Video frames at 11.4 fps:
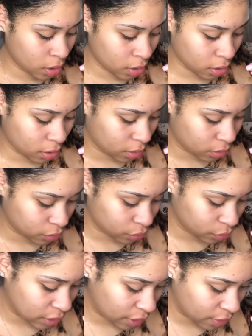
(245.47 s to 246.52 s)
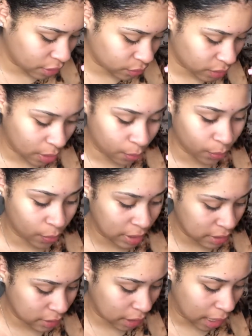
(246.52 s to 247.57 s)
as soon as I graduated, I went right
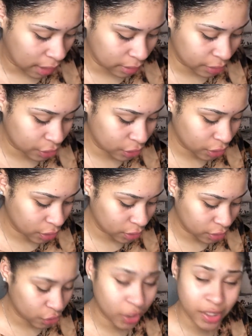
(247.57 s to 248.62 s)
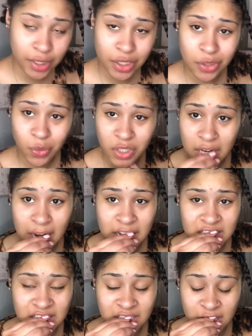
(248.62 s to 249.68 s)
into college. Transition was nice,
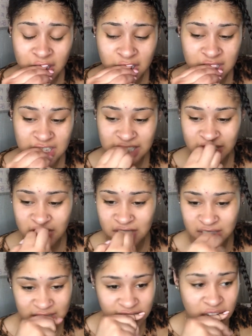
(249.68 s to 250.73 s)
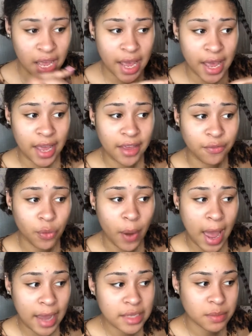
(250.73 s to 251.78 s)
you know what I'm saying? It's really nice. If you
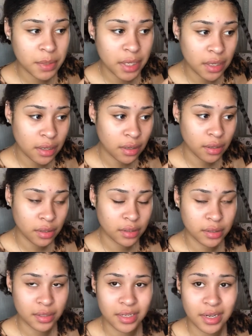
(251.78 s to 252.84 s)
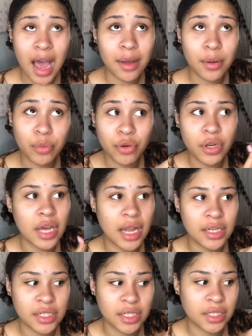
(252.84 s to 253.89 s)
ask me, community
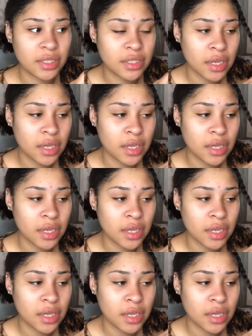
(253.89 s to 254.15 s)
college is,